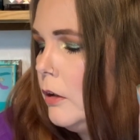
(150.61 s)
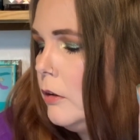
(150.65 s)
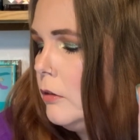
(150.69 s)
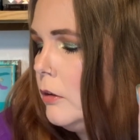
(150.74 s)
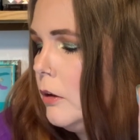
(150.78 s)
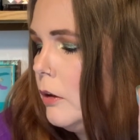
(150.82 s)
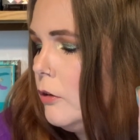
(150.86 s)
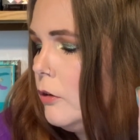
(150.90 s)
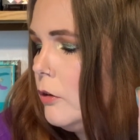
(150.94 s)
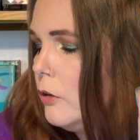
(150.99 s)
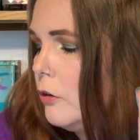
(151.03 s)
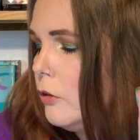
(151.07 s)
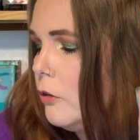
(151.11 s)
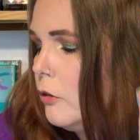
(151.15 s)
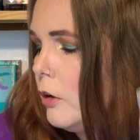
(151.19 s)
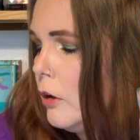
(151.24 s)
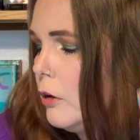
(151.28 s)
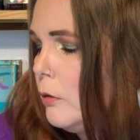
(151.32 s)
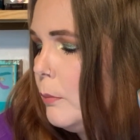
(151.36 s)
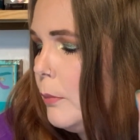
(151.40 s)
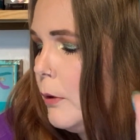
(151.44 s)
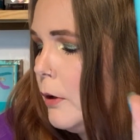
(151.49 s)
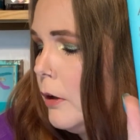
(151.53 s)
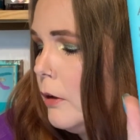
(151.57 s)
Does your
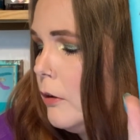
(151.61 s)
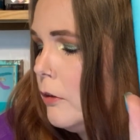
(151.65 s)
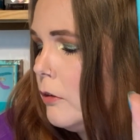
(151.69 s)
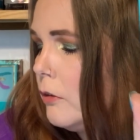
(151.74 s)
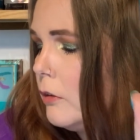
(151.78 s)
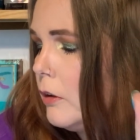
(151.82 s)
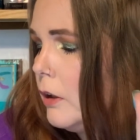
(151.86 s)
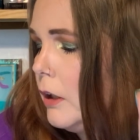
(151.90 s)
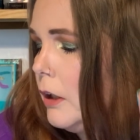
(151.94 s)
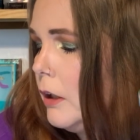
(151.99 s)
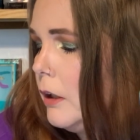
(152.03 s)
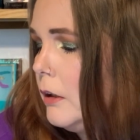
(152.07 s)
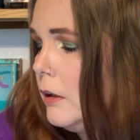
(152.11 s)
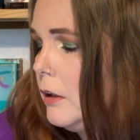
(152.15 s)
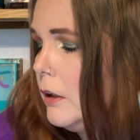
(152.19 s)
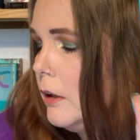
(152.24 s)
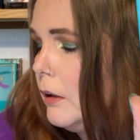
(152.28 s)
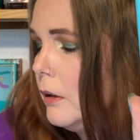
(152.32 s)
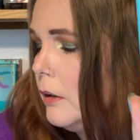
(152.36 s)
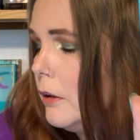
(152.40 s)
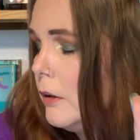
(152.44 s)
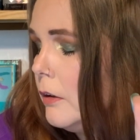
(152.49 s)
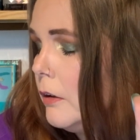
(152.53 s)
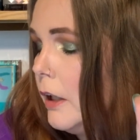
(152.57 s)
sun-parched skin need
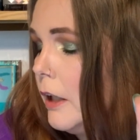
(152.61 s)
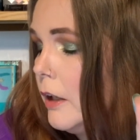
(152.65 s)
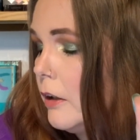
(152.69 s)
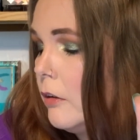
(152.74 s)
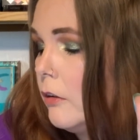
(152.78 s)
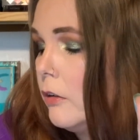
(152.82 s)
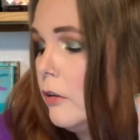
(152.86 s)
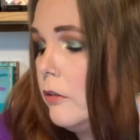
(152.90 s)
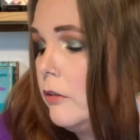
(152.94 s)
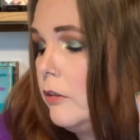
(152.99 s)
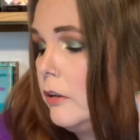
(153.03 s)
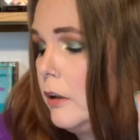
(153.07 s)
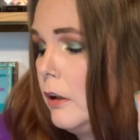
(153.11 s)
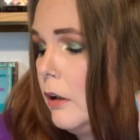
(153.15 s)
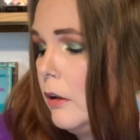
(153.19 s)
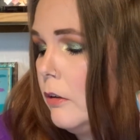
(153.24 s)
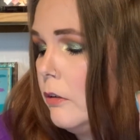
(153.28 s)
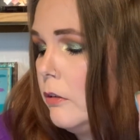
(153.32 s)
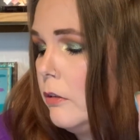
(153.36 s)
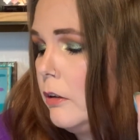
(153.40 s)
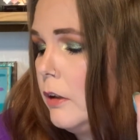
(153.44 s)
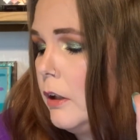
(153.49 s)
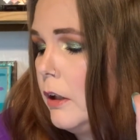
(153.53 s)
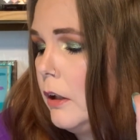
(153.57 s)
a little extra
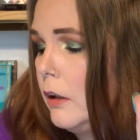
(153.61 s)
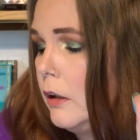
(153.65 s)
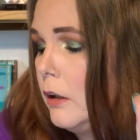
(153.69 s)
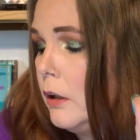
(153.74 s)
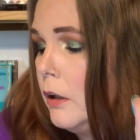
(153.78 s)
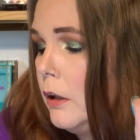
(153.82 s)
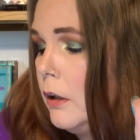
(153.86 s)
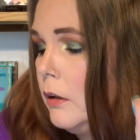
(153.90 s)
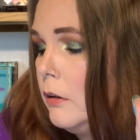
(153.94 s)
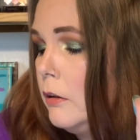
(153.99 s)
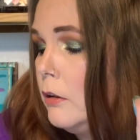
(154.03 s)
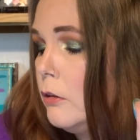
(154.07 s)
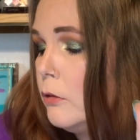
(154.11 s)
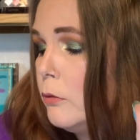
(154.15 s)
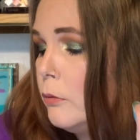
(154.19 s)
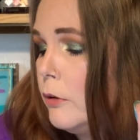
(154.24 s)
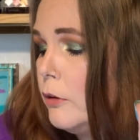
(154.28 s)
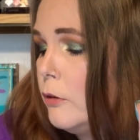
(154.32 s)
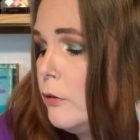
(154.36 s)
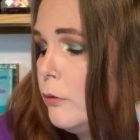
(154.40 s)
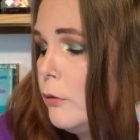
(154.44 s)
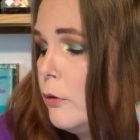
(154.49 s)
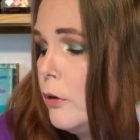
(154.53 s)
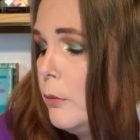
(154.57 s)
TLC? This
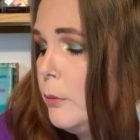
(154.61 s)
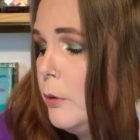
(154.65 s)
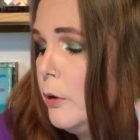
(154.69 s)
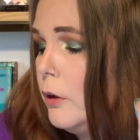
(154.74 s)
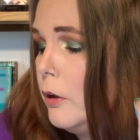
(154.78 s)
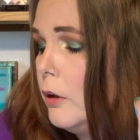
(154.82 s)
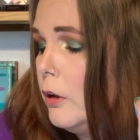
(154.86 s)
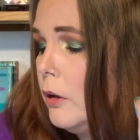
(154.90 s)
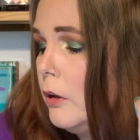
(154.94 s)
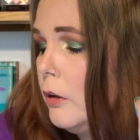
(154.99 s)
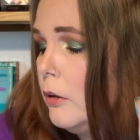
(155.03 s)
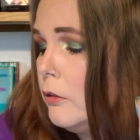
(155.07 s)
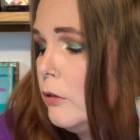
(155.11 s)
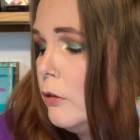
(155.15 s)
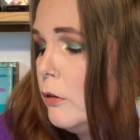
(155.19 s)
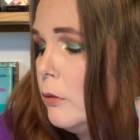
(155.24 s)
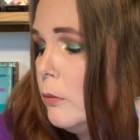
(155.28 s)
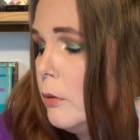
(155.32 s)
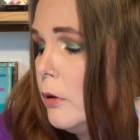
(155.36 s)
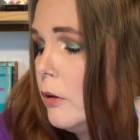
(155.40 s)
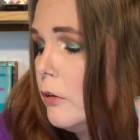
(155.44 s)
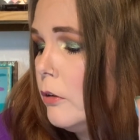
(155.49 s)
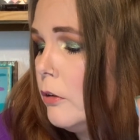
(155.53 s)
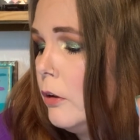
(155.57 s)
rich formula also
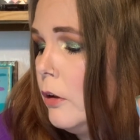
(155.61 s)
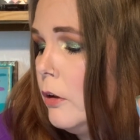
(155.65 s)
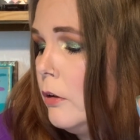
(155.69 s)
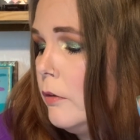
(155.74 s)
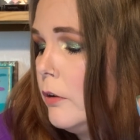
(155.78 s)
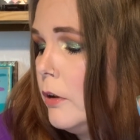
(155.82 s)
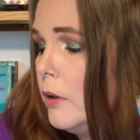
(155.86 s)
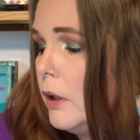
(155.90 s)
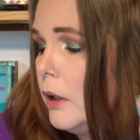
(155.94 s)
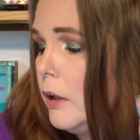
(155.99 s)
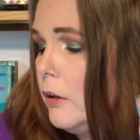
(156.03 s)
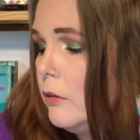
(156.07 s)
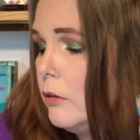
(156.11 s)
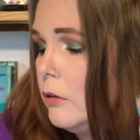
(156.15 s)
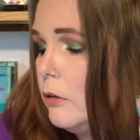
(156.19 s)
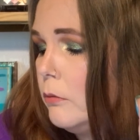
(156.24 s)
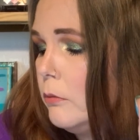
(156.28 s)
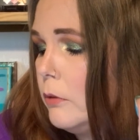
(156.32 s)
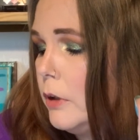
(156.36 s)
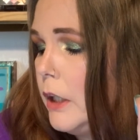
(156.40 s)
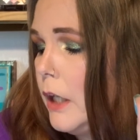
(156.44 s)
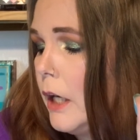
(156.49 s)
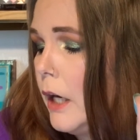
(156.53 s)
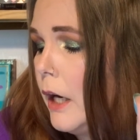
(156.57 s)
works overnight to
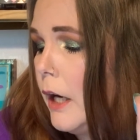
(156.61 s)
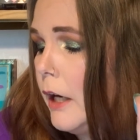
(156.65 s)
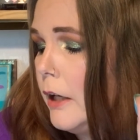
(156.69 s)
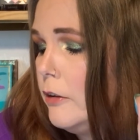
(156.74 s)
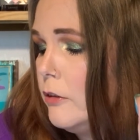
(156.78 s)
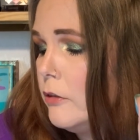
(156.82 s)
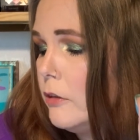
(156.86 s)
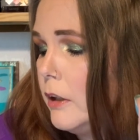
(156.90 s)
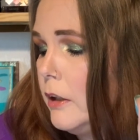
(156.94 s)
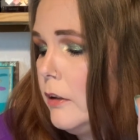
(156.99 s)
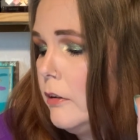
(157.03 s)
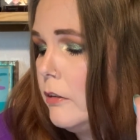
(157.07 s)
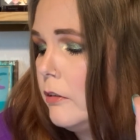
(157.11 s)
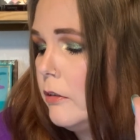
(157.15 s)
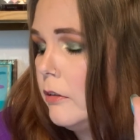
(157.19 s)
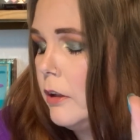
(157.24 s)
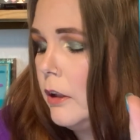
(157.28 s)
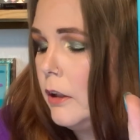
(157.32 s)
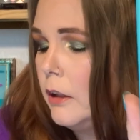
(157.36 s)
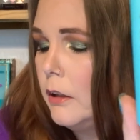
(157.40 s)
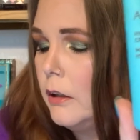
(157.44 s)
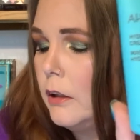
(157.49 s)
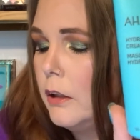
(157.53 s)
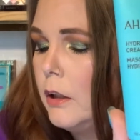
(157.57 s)
rehydrate
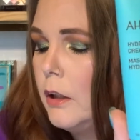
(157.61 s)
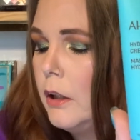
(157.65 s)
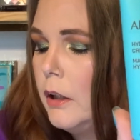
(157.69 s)
skin.